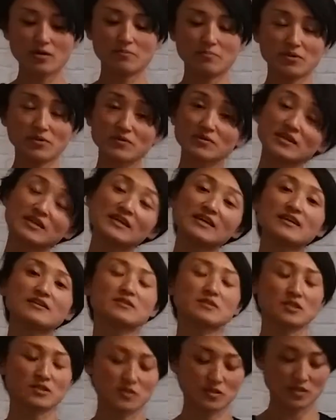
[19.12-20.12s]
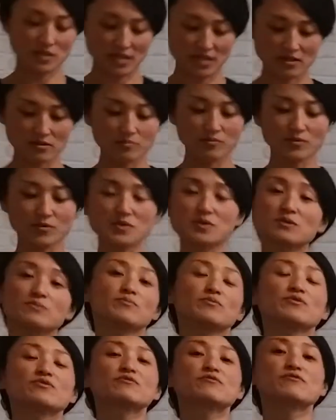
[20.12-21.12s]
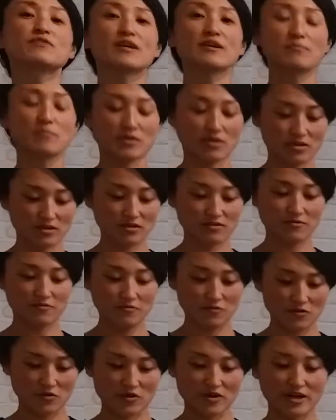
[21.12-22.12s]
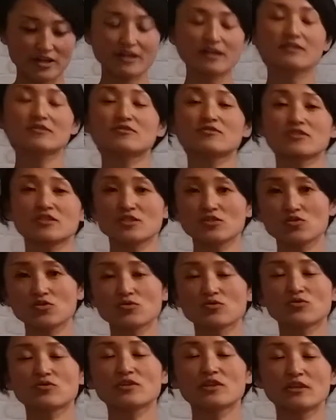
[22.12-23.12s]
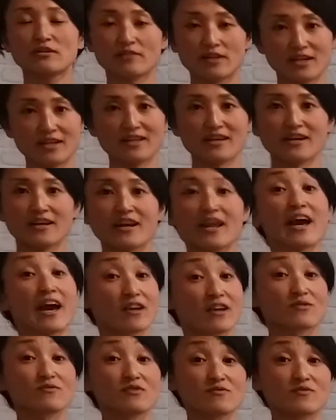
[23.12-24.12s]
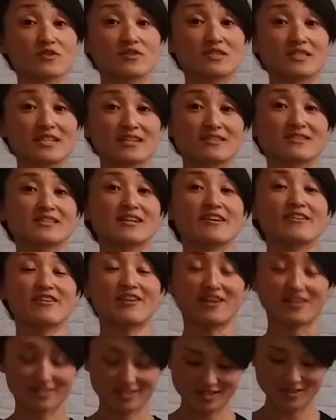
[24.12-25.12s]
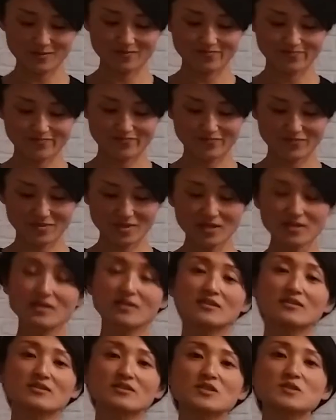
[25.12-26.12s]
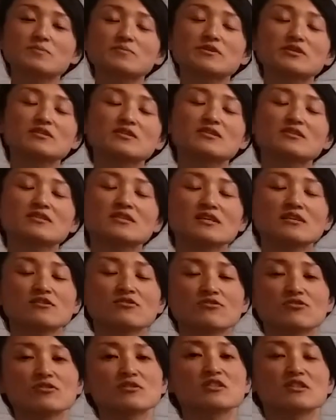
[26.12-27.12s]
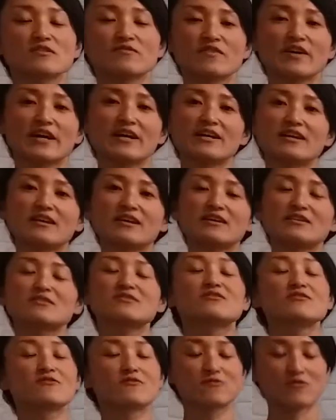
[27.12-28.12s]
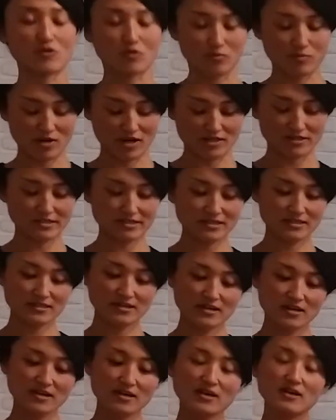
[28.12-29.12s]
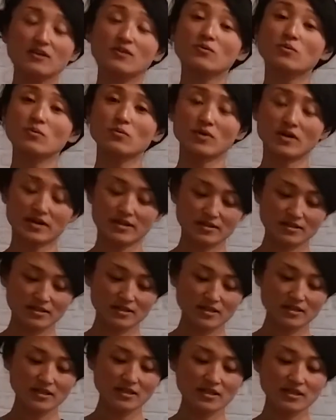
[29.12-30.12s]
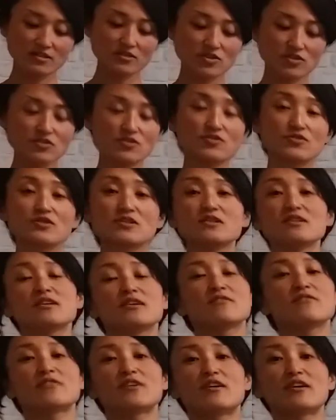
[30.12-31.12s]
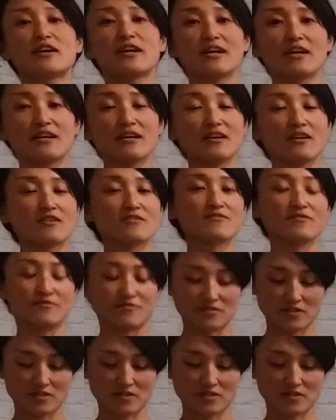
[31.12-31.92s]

building a sustainable support framework for traditional Iranian handwoven textile arts. This presentation is divided into 4 parts. 1. Introducing a variety of